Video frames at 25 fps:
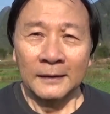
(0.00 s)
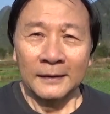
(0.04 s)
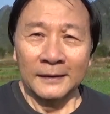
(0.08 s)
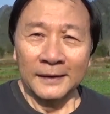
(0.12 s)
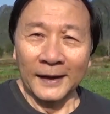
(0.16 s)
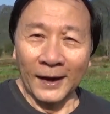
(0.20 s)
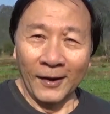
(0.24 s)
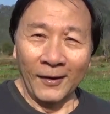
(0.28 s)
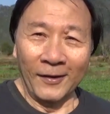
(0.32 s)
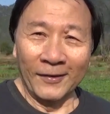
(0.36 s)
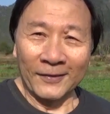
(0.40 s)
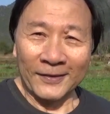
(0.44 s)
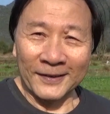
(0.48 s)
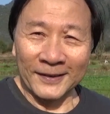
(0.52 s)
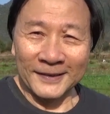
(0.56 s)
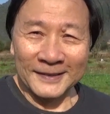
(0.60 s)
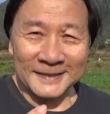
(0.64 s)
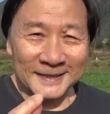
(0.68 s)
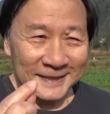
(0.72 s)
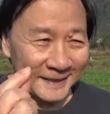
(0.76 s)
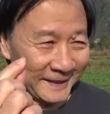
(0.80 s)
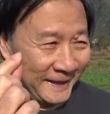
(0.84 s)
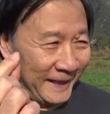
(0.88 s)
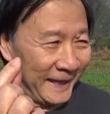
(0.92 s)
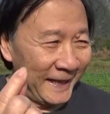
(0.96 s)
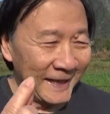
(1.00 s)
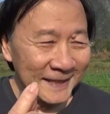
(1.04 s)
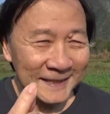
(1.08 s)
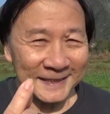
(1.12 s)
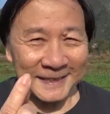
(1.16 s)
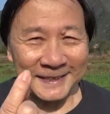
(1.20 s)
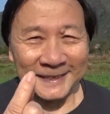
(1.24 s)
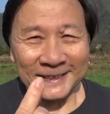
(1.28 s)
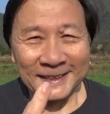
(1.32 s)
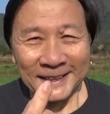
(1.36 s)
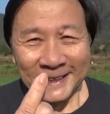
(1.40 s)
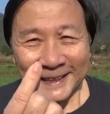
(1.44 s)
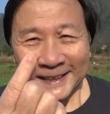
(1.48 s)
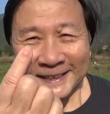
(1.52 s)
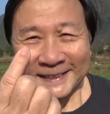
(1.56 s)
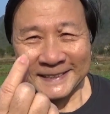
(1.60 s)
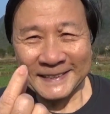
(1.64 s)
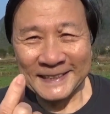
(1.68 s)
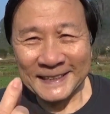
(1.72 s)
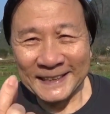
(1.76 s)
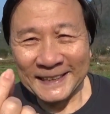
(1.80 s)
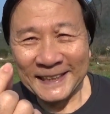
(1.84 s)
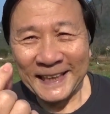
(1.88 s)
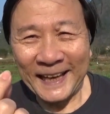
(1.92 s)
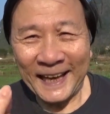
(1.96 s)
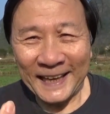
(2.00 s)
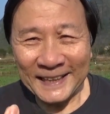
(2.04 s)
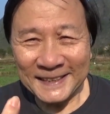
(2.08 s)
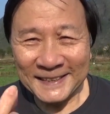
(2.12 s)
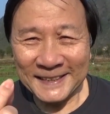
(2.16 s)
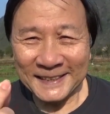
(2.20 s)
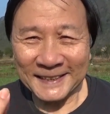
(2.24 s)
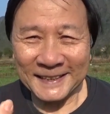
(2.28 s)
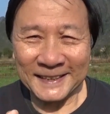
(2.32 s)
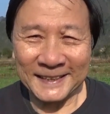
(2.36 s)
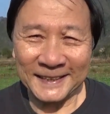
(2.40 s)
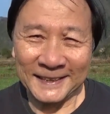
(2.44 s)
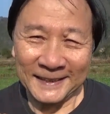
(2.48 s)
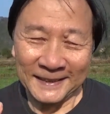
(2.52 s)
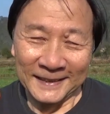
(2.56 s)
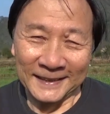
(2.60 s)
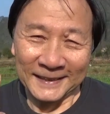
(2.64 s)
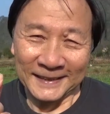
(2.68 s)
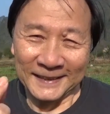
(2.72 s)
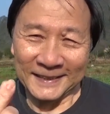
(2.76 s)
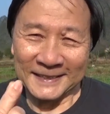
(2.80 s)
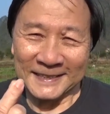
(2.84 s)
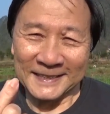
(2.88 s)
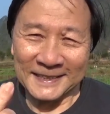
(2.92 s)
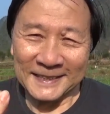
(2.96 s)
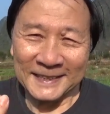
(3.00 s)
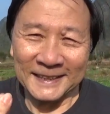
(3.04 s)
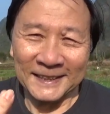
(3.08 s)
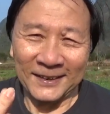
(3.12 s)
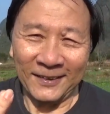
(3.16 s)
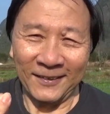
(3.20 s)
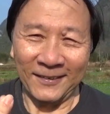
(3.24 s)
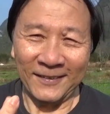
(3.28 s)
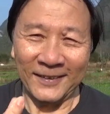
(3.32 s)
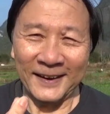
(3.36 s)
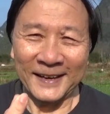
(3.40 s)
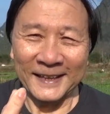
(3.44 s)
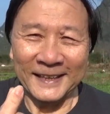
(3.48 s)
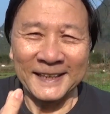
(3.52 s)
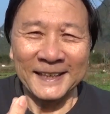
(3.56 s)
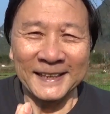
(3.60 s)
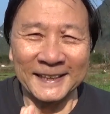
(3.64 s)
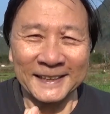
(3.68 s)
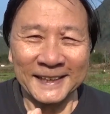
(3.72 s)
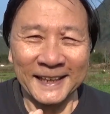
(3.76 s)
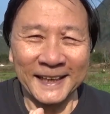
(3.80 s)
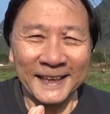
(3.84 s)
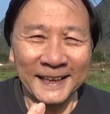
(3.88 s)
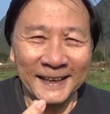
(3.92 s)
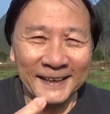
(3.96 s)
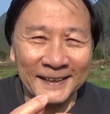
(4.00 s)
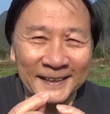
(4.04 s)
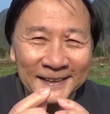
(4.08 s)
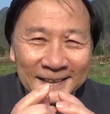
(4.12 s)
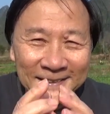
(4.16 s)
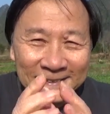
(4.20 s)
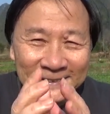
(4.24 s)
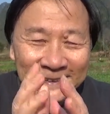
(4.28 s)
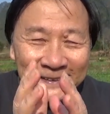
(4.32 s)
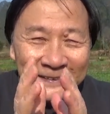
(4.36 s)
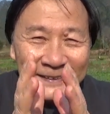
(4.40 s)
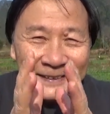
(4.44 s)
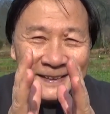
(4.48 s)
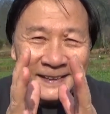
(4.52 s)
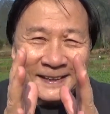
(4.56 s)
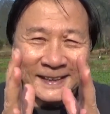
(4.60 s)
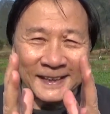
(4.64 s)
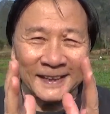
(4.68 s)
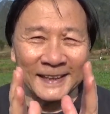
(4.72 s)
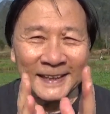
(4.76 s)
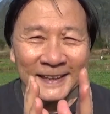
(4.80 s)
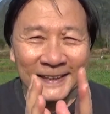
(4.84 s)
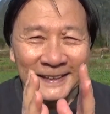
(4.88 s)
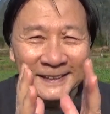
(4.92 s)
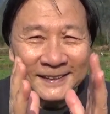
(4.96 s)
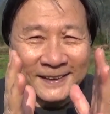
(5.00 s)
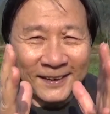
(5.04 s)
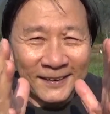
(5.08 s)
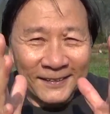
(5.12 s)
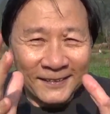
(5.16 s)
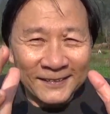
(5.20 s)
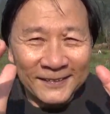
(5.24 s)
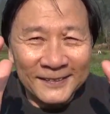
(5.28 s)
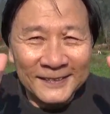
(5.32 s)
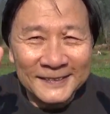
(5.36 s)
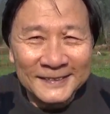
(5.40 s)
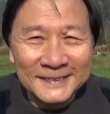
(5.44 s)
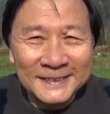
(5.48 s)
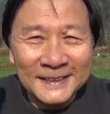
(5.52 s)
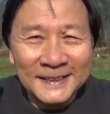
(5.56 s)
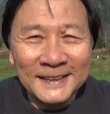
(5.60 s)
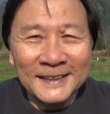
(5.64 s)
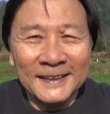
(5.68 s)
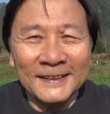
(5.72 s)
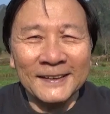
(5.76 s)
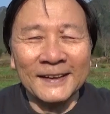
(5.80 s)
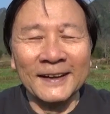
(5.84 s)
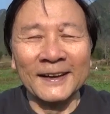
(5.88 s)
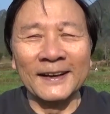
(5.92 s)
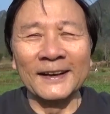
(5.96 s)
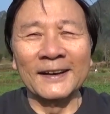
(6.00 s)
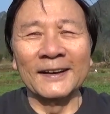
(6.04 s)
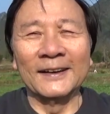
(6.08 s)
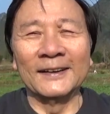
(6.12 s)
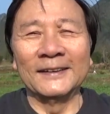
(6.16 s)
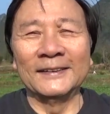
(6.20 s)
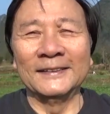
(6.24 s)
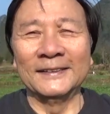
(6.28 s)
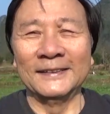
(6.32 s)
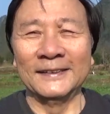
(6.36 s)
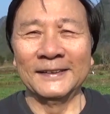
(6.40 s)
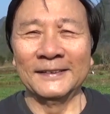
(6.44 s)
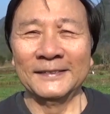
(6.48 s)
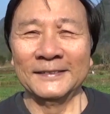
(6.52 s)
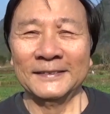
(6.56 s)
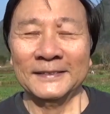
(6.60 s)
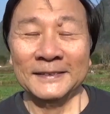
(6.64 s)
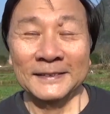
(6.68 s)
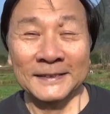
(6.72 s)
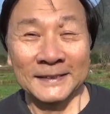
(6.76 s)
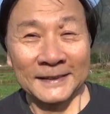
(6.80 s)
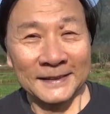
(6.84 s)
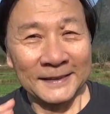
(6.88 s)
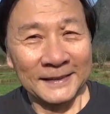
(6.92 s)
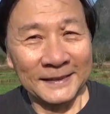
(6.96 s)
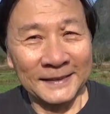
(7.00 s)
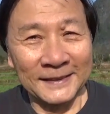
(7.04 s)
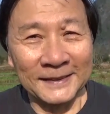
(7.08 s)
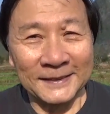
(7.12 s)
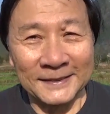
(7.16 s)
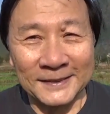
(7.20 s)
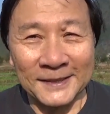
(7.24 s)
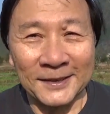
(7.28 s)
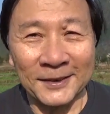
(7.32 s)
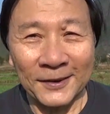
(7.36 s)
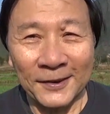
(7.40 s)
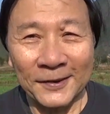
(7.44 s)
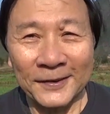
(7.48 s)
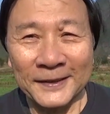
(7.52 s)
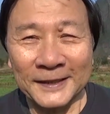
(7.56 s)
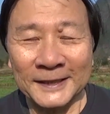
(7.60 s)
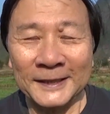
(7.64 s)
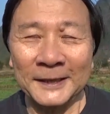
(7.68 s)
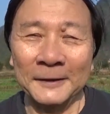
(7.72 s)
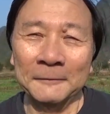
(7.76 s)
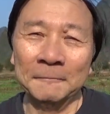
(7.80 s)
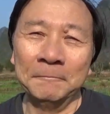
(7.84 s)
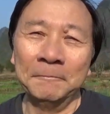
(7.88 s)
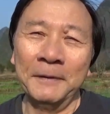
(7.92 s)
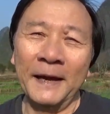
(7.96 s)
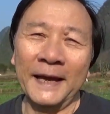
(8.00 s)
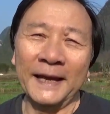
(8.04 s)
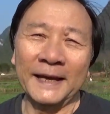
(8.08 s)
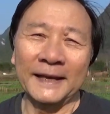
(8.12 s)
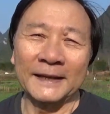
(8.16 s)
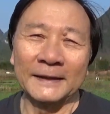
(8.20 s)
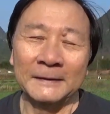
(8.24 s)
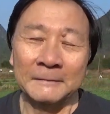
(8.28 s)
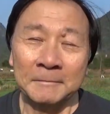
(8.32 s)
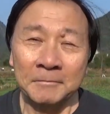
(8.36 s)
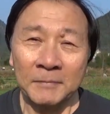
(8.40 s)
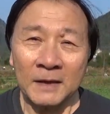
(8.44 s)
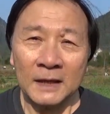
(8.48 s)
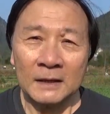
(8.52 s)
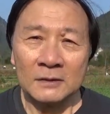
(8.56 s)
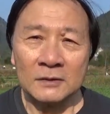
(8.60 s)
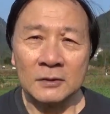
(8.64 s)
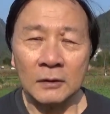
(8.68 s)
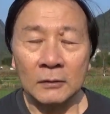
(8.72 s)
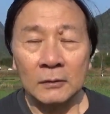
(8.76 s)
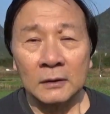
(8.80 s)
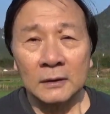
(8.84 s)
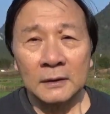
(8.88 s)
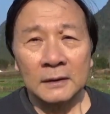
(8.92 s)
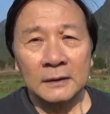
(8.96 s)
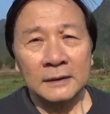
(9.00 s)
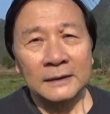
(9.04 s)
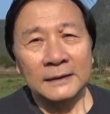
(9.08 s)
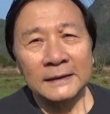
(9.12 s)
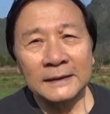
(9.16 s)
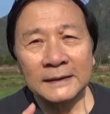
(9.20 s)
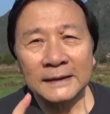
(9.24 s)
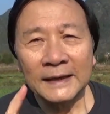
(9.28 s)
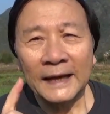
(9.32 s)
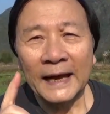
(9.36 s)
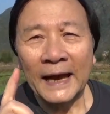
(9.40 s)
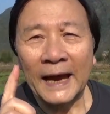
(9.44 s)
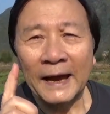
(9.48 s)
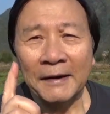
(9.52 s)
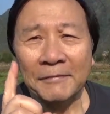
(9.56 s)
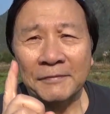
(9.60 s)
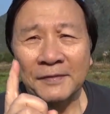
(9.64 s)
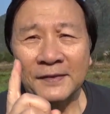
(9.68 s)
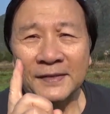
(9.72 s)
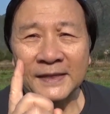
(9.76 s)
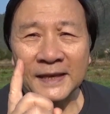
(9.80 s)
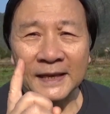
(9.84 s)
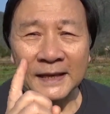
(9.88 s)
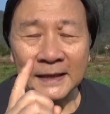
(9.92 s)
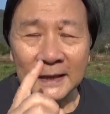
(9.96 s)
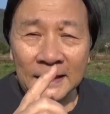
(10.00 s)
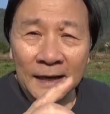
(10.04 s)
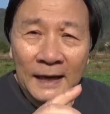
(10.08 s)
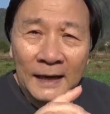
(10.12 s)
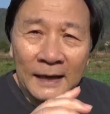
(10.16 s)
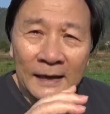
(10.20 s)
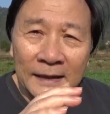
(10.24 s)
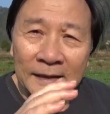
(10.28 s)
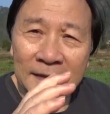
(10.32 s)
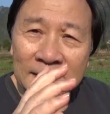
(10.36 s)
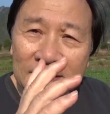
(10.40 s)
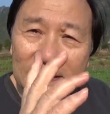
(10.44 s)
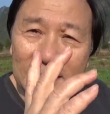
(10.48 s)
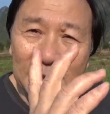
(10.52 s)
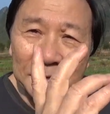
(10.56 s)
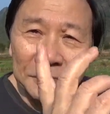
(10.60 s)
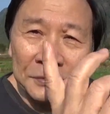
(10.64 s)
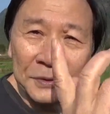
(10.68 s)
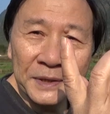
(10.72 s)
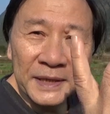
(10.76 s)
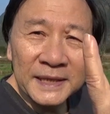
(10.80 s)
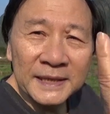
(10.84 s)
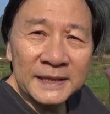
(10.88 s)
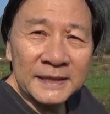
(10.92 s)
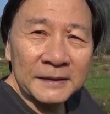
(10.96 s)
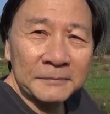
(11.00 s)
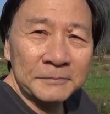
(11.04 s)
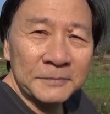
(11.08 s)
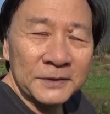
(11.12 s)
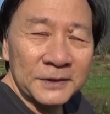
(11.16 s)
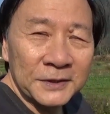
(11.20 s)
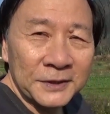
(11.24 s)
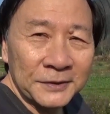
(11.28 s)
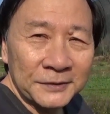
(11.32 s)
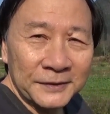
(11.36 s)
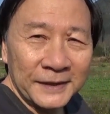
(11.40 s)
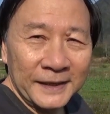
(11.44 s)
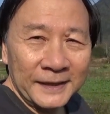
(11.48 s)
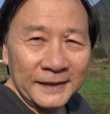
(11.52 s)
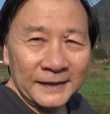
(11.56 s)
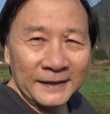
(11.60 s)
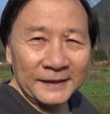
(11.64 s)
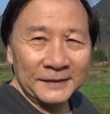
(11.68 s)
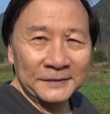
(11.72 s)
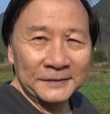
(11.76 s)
No, of course, there's genetic, the seed already there, so it knows it's growing too big. So everything is a rhythm to it,